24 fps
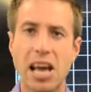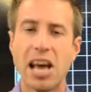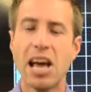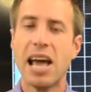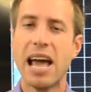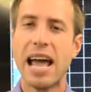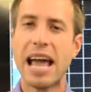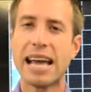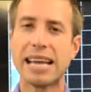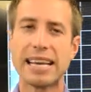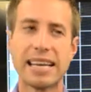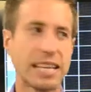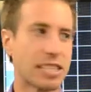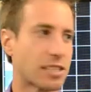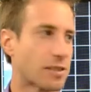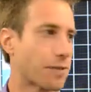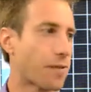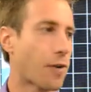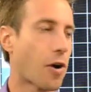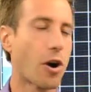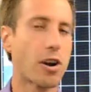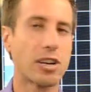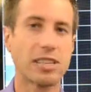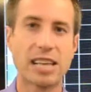And as
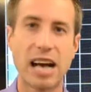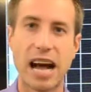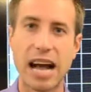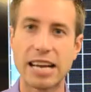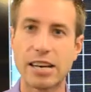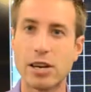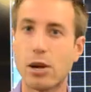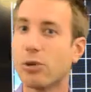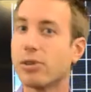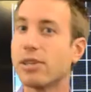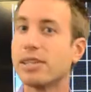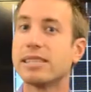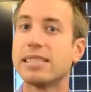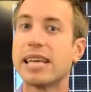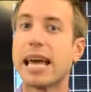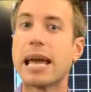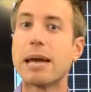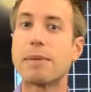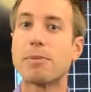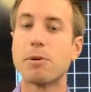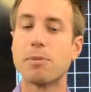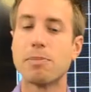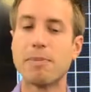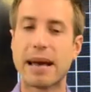far as I know, the
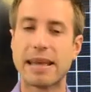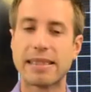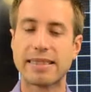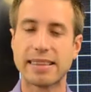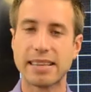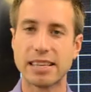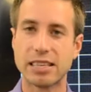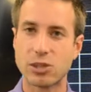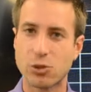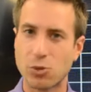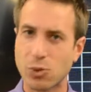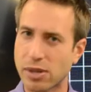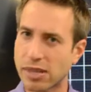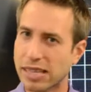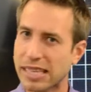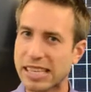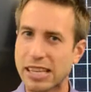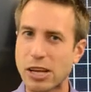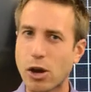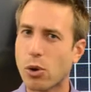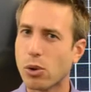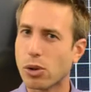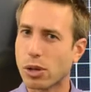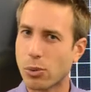table method is really the
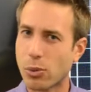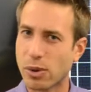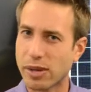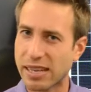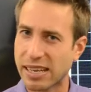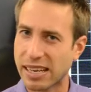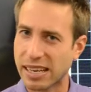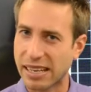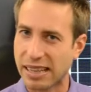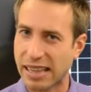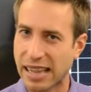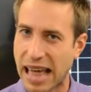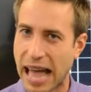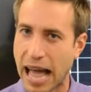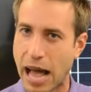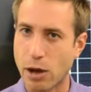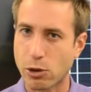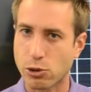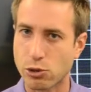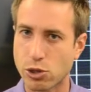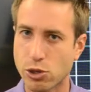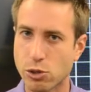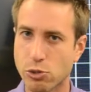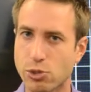only one that
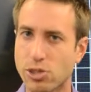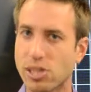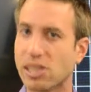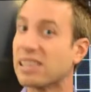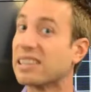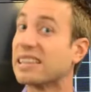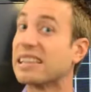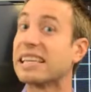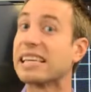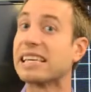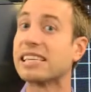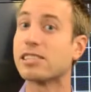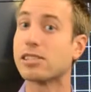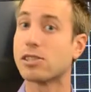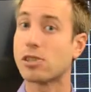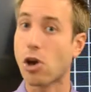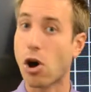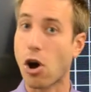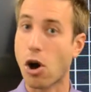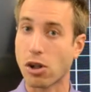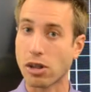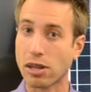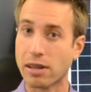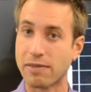allows you to list
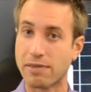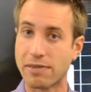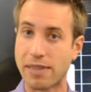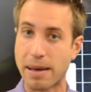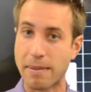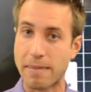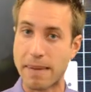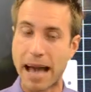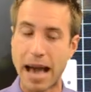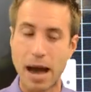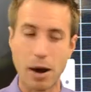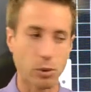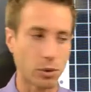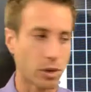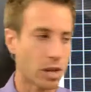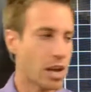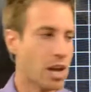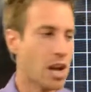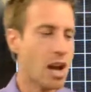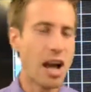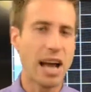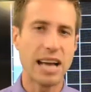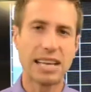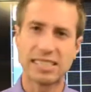all of them out
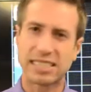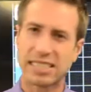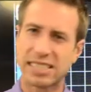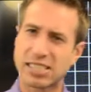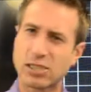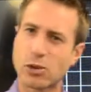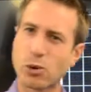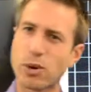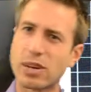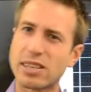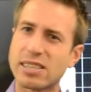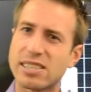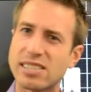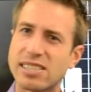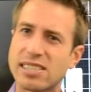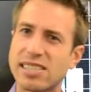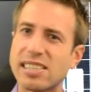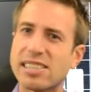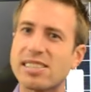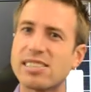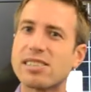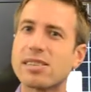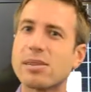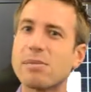and sort of
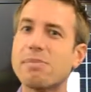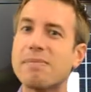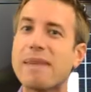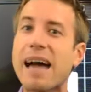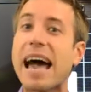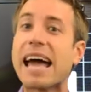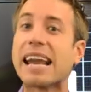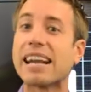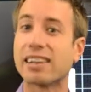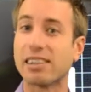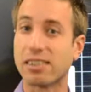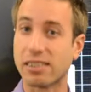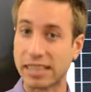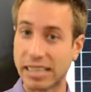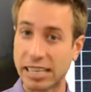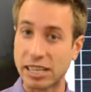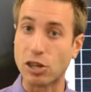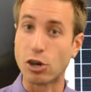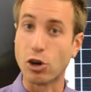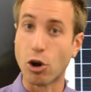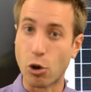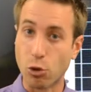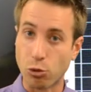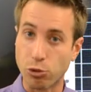systematically
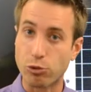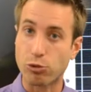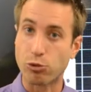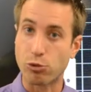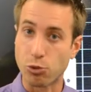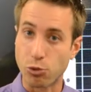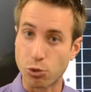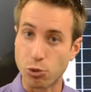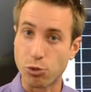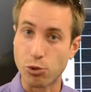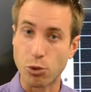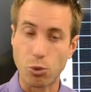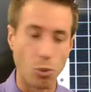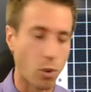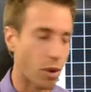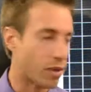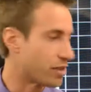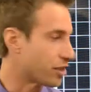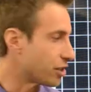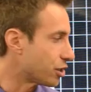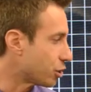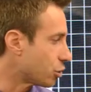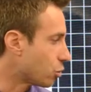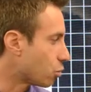go through the one that
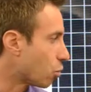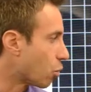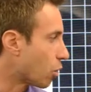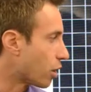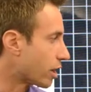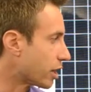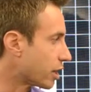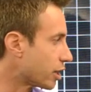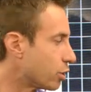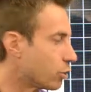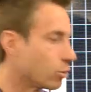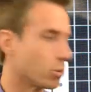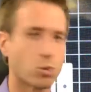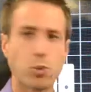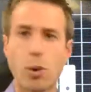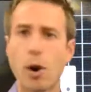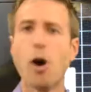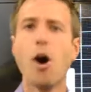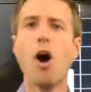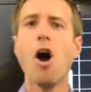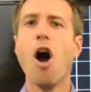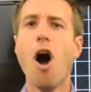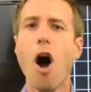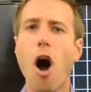you want to use.
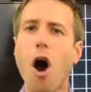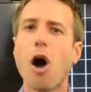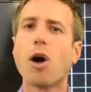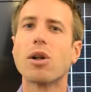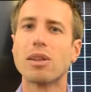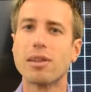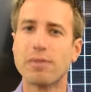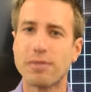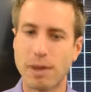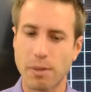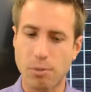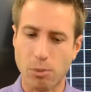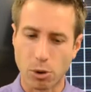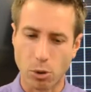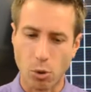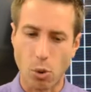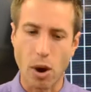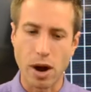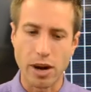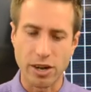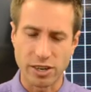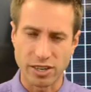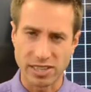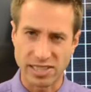Well, all of them
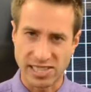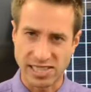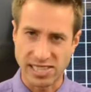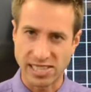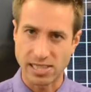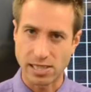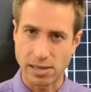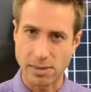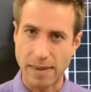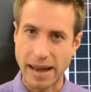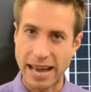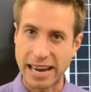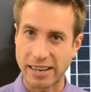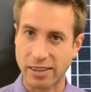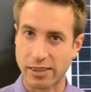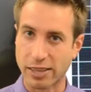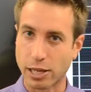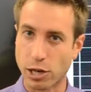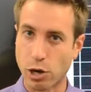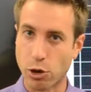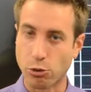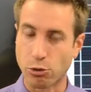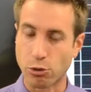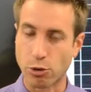require you to systematically
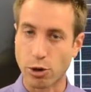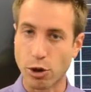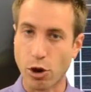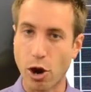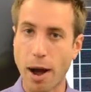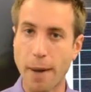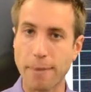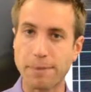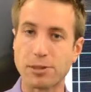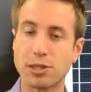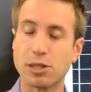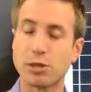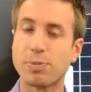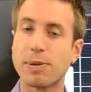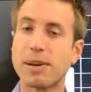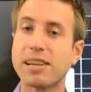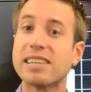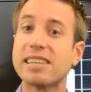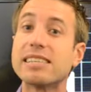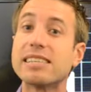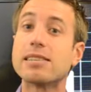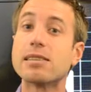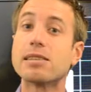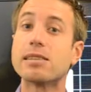go through your options, but at
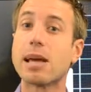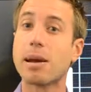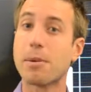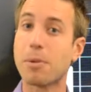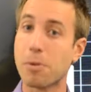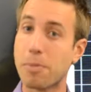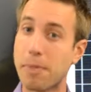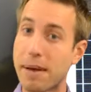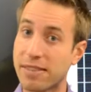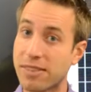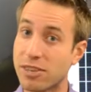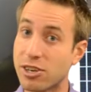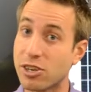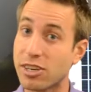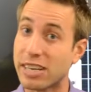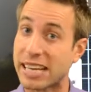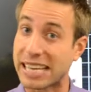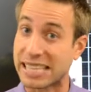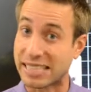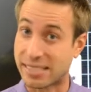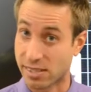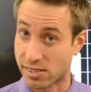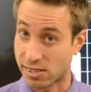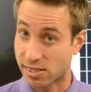the table method, you get
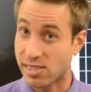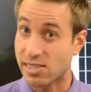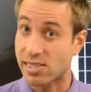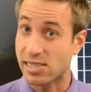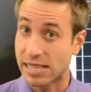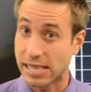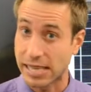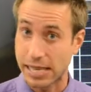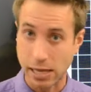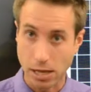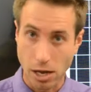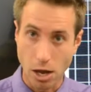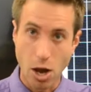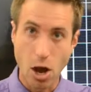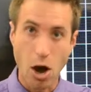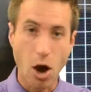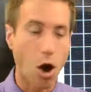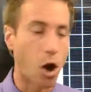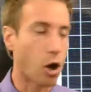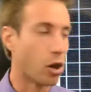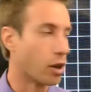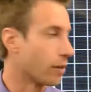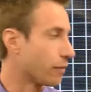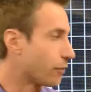to see
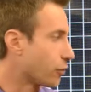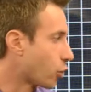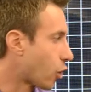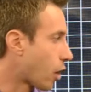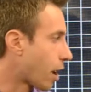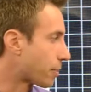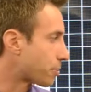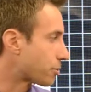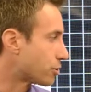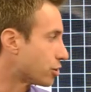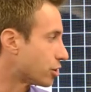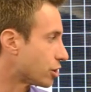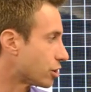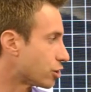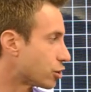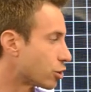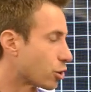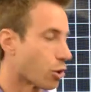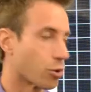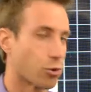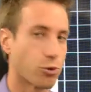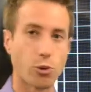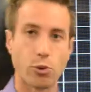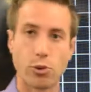all of your options as you go
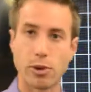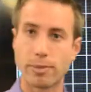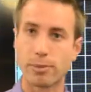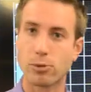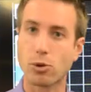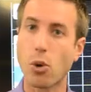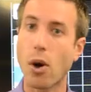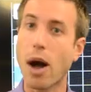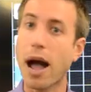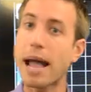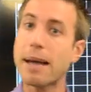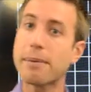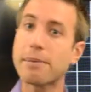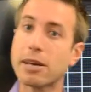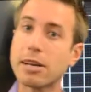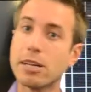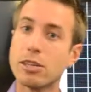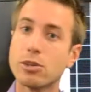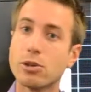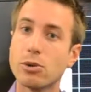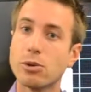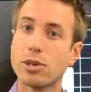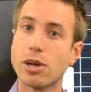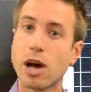through them. So I'm going to
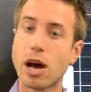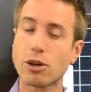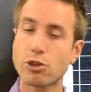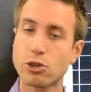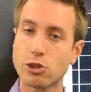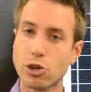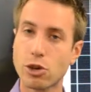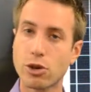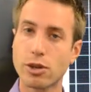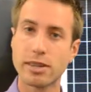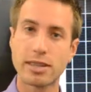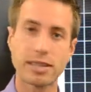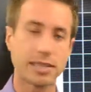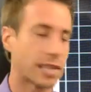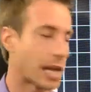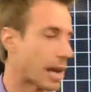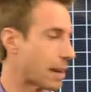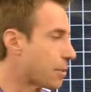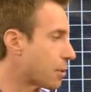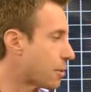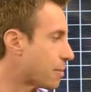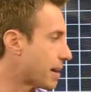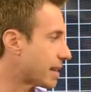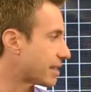do that. I'll show you the
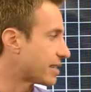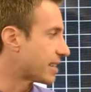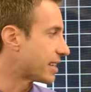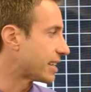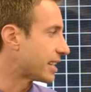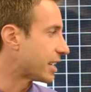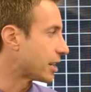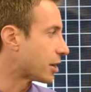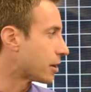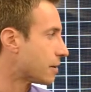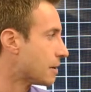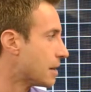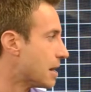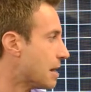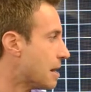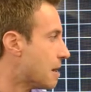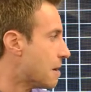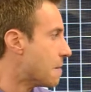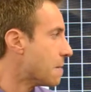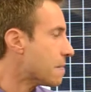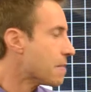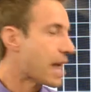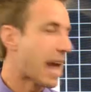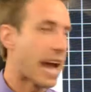table method here
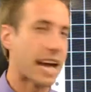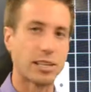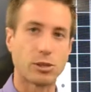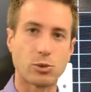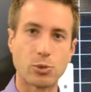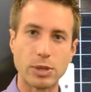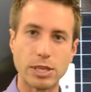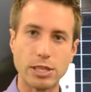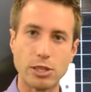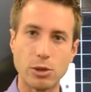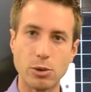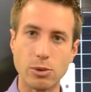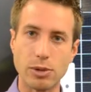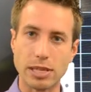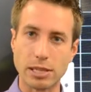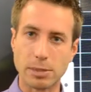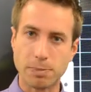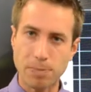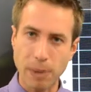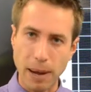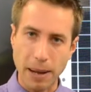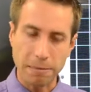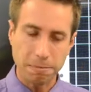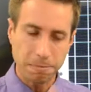as we do this.
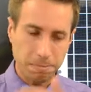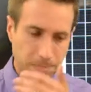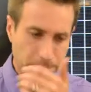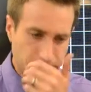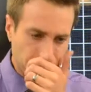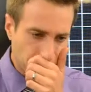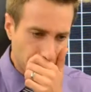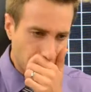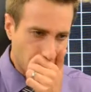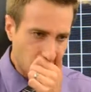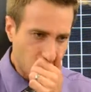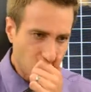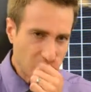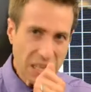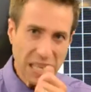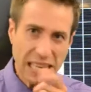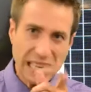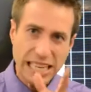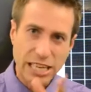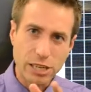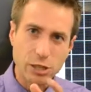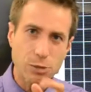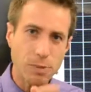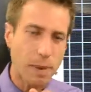But
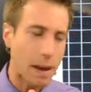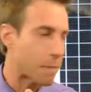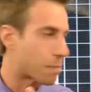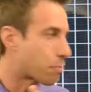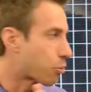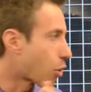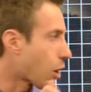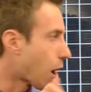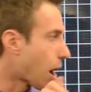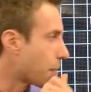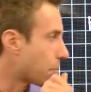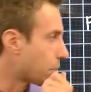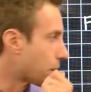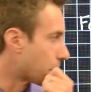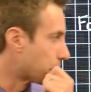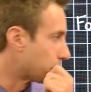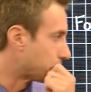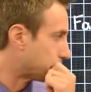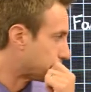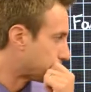here's my problem.